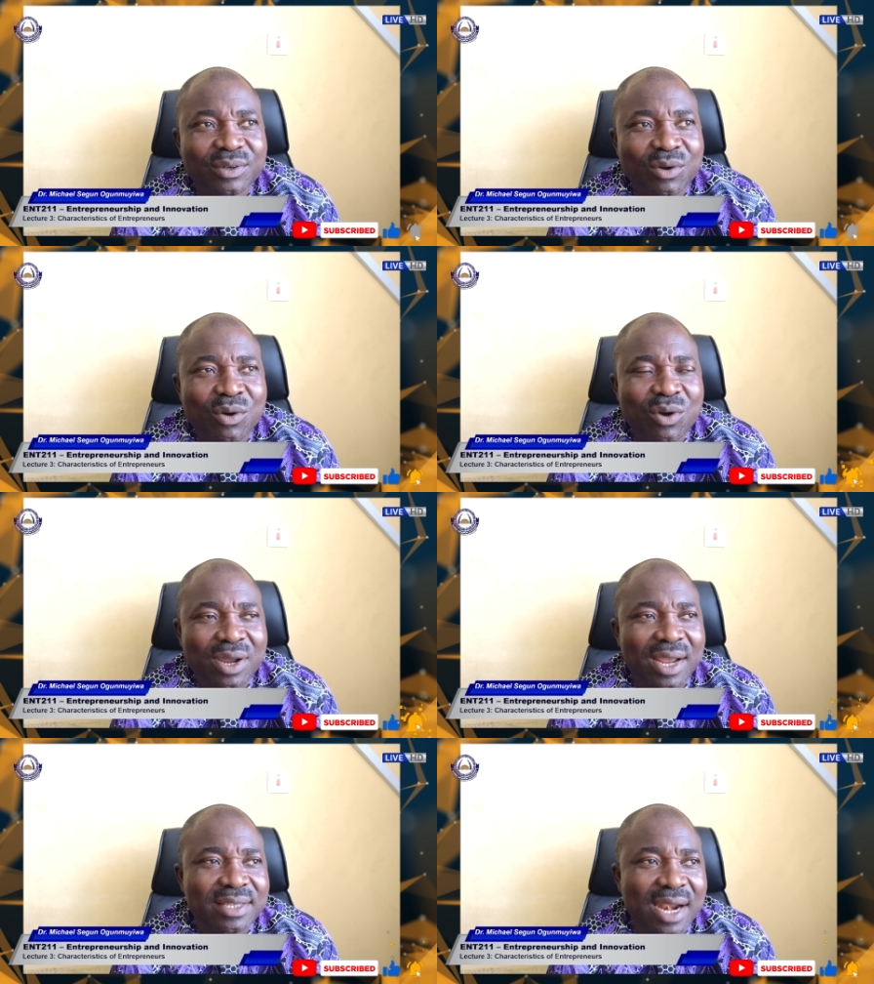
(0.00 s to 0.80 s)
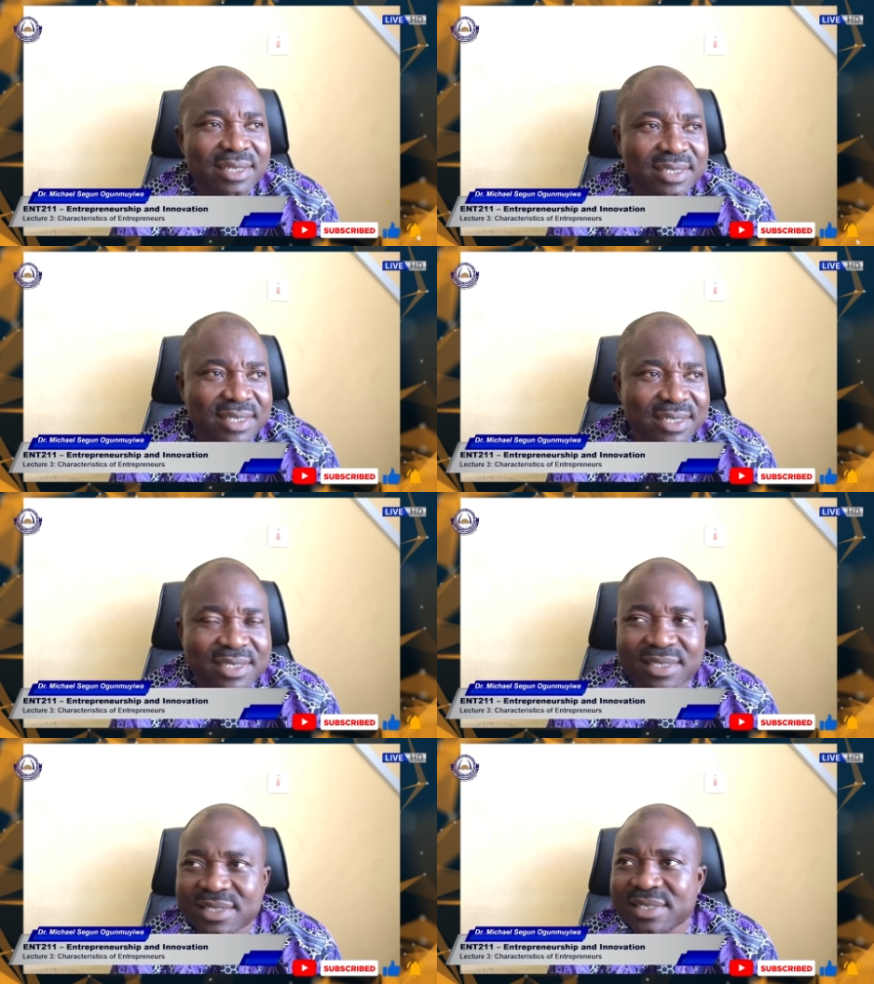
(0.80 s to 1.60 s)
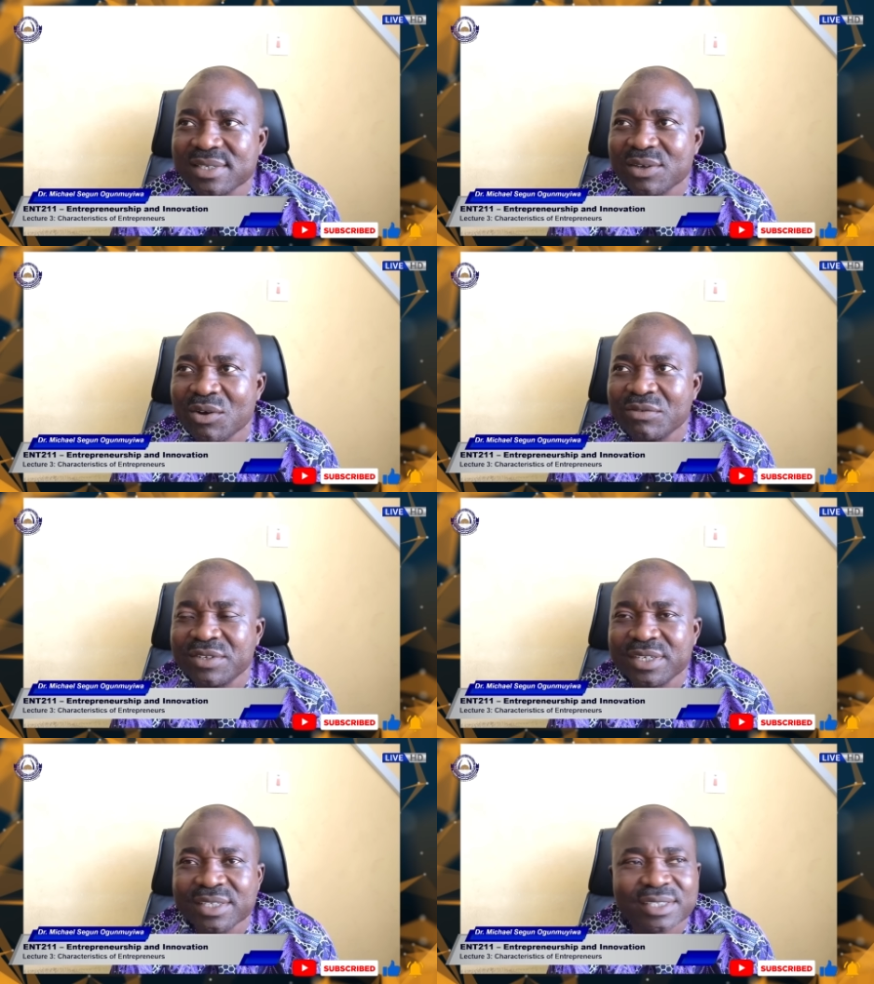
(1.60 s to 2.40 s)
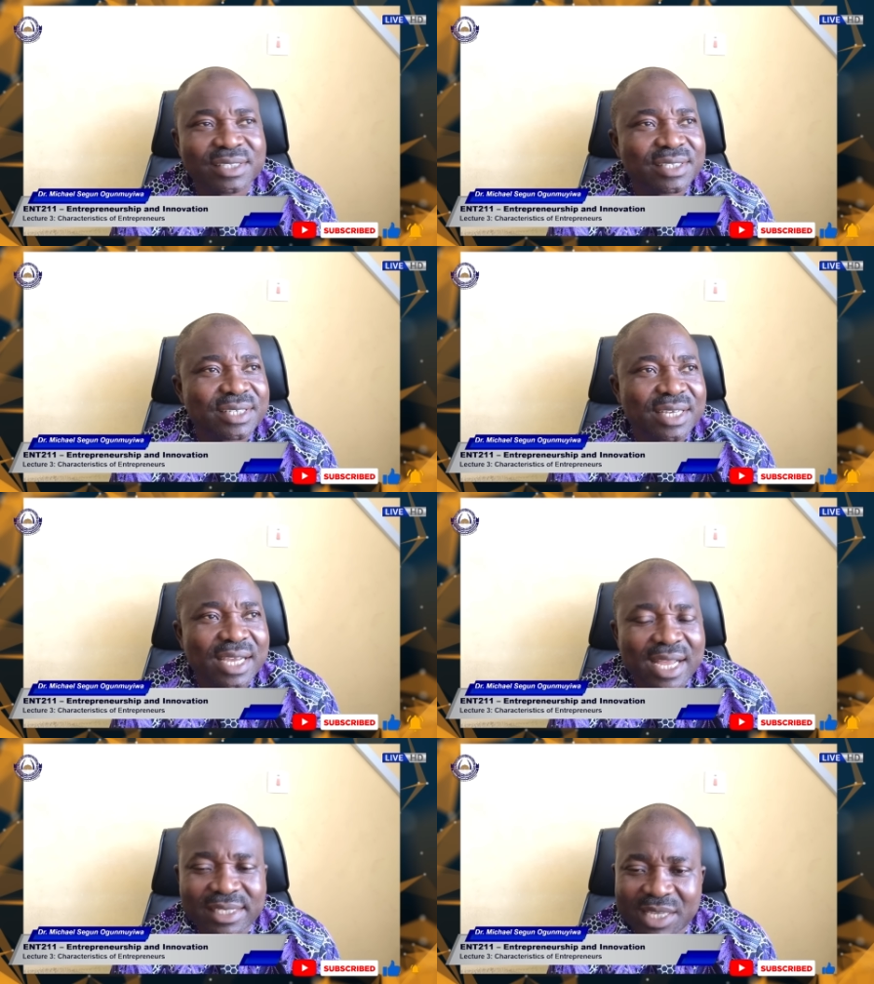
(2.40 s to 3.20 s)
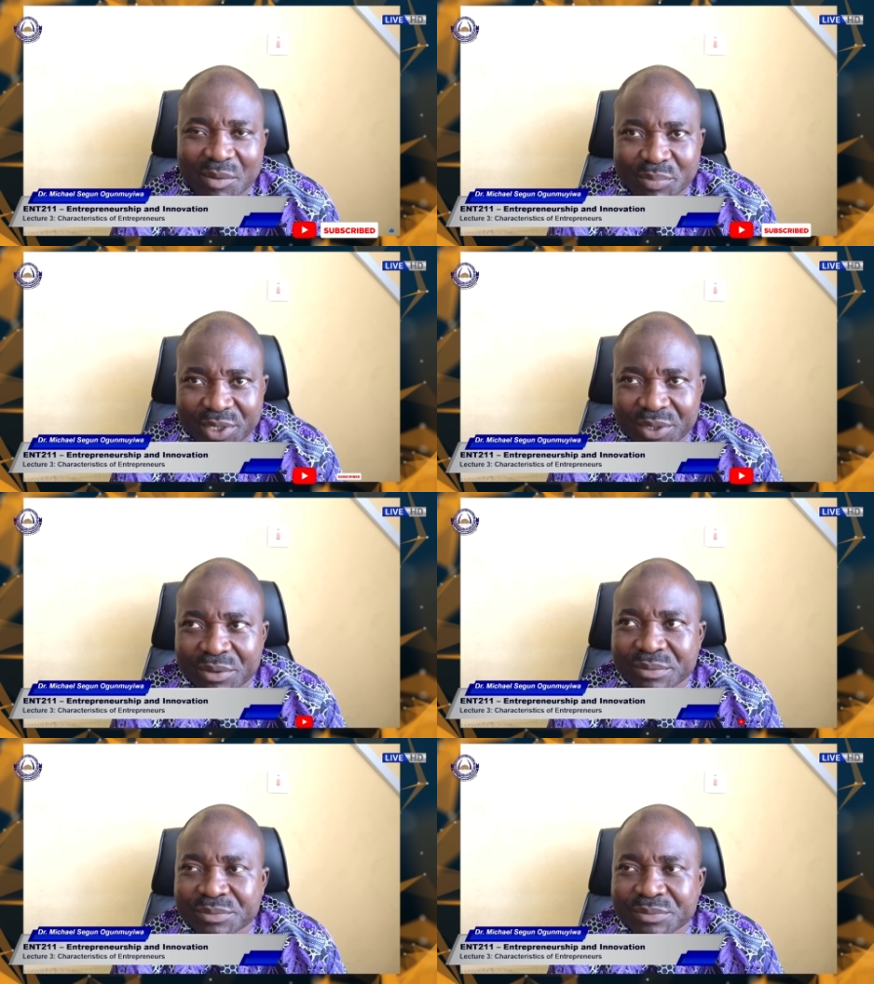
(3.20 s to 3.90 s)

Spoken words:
or characteristics of the entrepreneur.